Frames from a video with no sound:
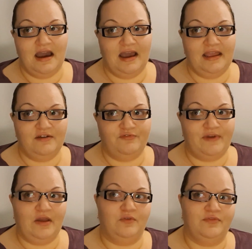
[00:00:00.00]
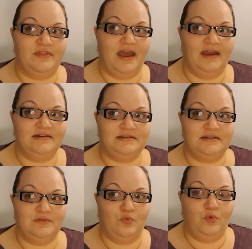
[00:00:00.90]
I have found that
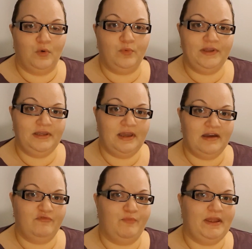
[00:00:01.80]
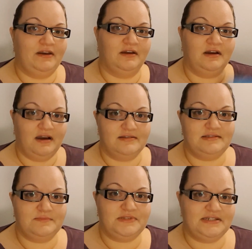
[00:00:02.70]
what we have been
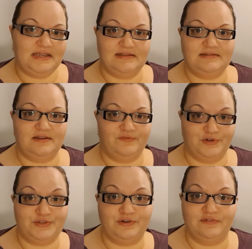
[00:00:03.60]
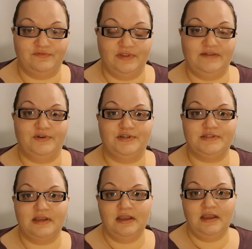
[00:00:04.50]
accustomed to tasting for certain flavors